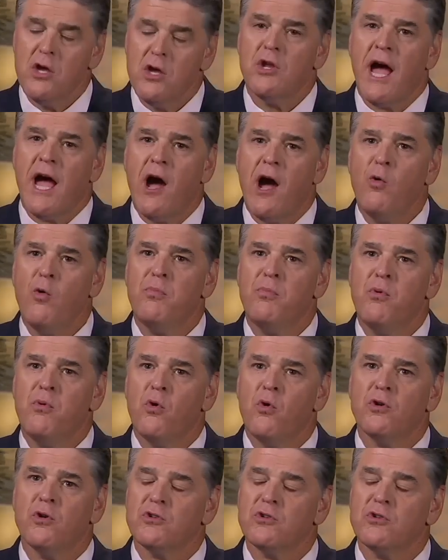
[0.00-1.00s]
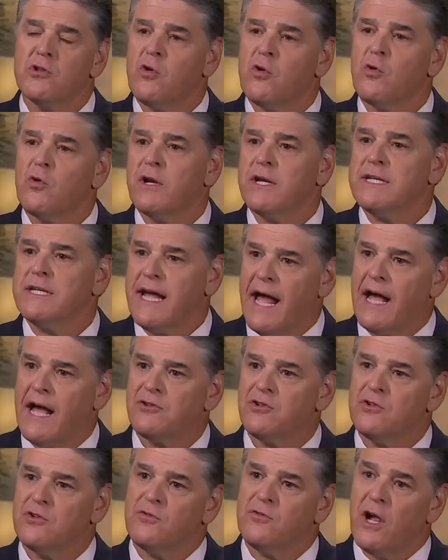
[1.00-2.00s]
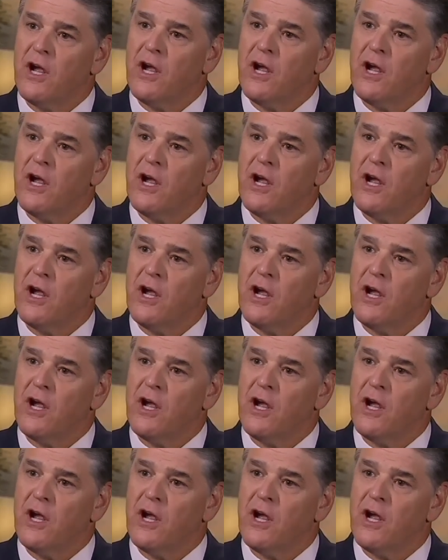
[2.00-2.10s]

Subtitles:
How important is lowering taxes for